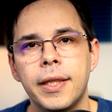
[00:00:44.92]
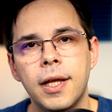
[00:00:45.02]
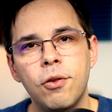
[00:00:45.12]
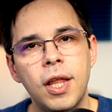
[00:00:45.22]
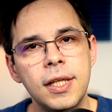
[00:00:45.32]

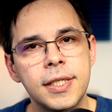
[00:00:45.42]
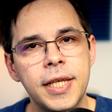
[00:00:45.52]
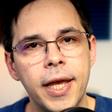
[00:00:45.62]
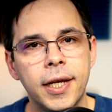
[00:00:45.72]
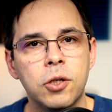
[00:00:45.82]
Now let's
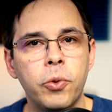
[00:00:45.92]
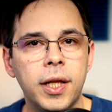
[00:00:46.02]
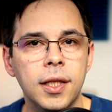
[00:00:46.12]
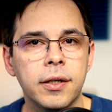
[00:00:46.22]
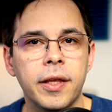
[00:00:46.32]
take a
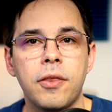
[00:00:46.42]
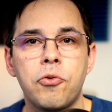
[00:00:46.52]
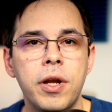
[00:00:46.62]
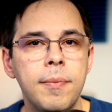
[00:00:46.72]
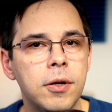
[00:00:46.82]
quick look at the
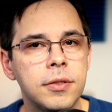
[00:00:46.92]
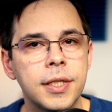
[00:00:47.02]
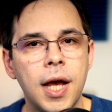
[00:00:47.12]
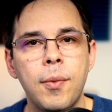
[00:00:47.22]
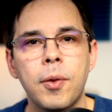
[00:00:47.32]
three
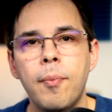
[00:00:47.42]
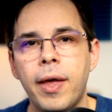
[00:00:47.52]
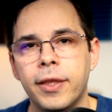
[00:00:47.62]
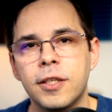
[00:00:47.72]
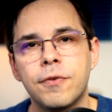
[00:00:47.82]
most common
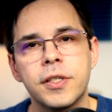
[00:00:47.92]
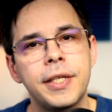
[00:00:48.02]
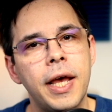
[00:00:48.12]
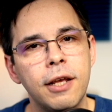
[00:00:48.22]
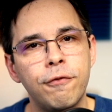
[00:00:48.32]
methods for
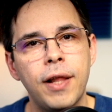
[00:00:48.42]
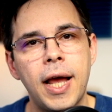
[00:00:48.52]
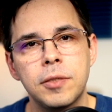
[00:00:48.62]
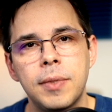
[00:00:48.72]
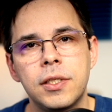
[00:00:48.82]
setting
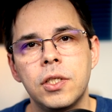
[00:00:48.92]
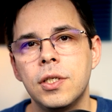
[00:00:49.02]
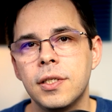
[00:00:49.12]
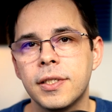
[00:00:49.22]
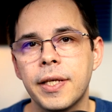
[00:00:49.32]
flash
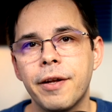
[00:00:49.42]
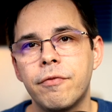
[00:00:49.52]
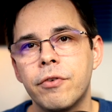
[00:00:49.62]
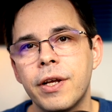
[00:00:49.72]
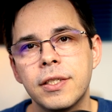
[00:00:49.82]
messages inside
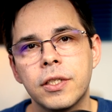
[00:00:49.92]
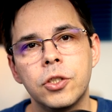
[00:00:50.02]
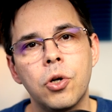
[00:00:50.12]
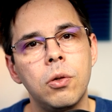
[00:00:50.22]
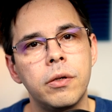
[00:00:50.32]
of a Rails
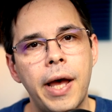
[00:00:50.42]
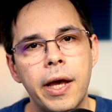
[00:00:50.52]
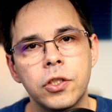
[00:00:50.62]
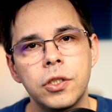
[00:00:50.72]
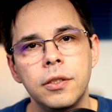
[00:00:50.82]
controller
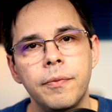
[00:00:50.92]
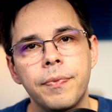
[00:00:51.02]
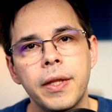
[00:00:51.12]
action.